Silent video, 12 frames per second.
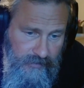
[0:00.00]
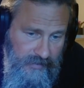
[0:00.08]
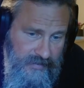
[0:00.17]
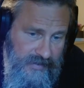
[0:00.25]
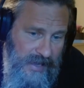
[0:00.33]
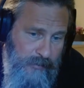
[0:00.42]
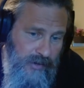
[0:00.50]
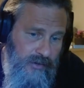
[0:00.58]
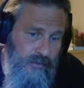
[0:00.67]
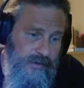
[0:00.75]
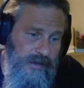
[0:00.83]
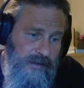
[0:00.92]
Physics Lab in
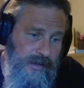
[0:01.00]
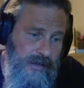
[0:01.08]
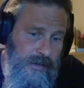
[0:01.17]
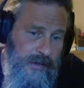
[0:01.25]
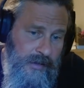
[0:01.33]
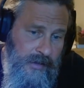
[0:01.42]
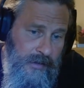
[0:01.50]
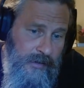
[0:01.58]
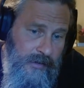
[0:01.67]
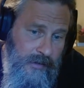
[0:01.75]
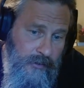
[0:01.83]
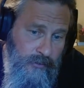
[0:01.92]
New Delhi,
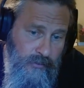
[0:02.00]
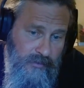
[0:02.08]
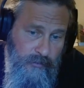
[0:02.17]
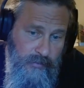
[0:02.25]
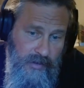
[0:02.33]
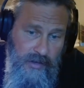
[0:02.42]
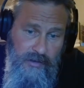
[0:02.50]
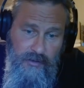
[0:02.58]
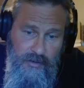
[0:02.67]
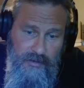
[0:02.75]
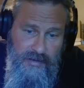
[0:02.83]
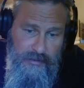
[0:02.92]
India, who has been in
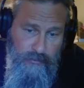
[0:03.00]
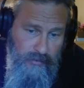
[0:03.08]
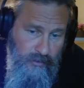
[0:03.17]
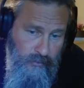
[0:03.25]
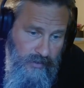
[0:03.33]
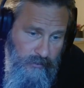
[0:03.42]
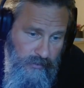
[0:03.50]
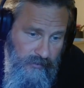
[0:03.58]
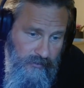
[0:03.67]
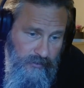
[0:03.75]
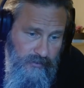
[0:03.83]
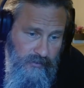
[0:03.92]
contact with the Korean
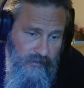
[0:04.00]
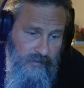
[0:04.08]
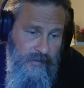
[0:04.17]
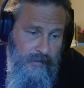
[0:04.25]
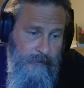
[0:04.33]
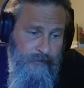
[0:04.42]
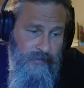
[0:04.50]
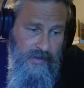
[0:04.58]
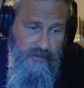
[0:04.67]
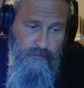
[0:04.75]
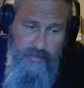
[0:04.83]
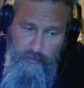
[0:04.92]
researchers.
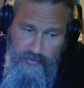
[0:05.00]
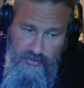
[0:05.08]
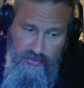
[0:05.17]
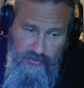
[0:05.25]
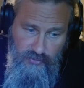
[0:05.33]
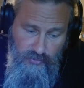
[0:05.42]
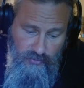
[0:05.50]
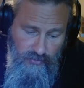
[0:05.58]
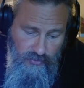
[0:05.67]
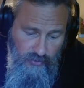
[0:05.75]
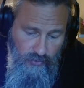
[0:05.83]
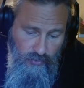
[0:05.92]
He's published
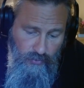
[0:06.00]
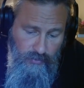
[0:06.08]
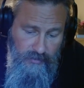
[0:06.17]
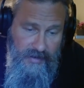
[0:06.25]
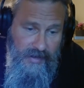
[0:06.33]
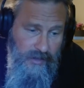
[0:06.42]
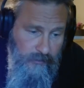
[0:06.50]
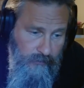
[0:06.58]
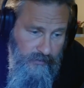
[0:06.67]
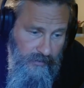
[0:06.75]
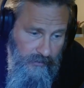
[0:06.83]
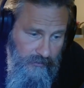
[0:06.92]
2
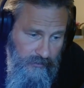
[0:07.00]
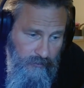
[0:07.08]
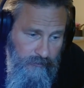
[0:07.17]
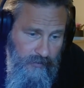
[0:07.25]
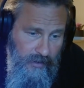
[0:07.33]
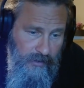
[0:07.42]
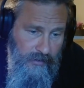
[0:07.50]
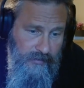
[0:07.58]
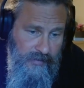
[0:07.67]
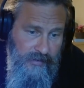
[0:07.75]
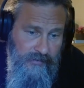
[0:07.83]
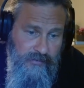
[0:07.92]
negative results so far on
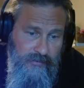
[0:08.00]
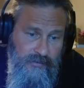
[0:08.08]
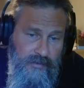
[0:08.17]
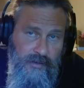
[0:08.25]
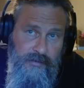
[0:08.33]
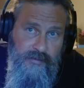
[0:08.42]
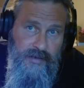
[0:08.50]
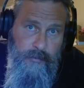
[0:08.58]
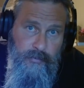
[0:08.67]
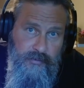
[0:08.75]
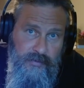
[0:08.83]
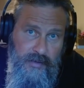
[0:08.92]
tests, on
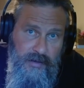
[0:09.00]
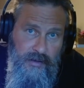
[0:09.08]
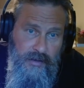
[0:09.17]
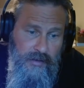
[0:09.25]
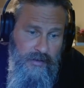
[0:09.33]
samples that